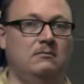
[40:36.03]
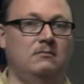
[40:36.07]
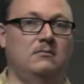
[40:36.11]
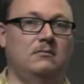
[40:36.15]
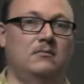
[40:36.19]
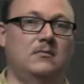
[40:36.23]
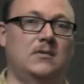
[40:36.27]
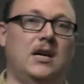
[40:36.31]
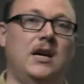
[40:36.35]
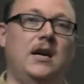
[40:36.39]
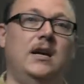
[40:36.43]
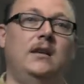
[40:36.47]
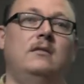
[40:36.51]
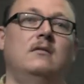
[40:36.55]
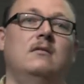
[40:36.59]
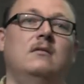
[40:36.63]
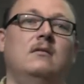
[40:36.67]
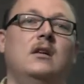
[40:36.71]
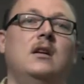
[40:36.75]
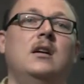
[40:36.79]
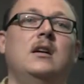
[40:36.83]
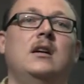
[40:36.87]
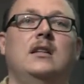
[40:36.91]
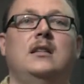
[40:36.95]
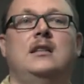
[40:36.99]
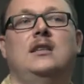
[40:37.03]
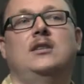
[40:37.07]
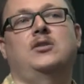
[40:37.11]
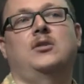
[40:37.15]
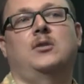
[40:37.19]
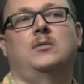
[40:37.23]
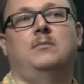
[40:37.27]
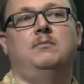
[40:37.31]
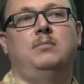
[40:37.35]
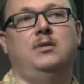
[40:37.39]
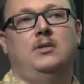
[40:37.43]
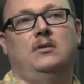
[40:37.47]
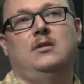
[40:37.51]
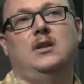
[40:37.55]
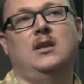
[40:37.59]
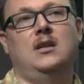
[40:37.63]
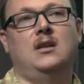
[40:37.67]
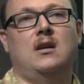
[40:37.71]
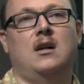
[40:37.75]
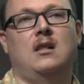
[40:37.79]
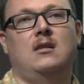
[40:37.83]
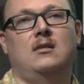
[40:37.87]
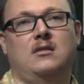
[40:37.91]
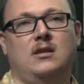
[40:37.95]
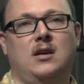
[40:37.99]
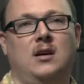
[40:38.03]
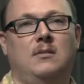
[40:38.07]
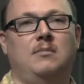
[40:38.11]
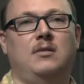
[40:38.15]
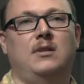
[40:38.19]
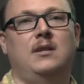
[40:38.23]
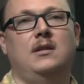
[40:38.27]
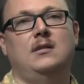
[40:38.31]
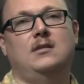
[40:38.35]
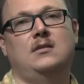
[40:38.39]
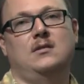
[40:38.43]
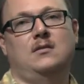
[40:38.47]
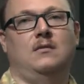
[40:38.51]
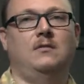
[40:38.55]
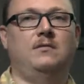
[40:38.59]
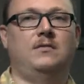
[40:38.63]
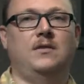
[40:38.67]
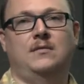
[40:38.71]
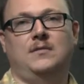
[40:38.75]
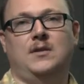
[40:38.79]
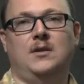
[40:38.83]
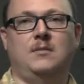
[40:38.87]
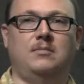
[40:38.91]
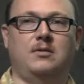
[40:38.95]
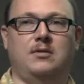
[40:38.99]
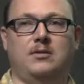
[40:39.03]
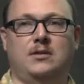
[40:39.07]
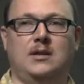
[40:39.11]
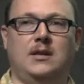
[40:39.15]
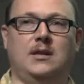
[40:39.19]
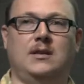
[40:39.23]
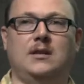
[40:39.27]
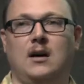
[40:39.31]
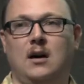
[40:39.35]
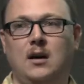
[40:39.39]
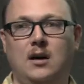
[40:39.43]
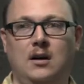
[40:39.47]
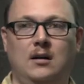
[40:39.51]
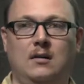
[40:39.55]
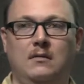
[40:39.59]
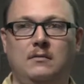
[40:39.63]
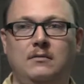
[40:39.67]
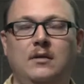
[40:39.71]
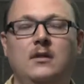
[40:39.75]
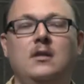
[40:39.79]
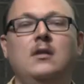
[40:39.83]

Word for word: Okay? And these are billion dollar companies, so 15% of,